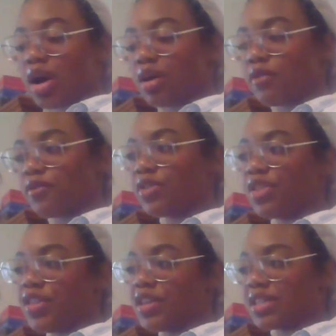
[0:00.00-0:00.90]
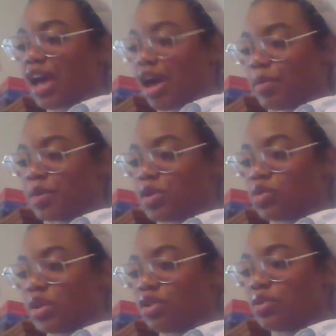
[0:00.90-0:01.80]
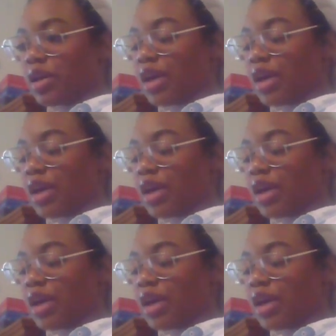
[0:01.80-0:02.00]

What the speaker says: of the things that happened between you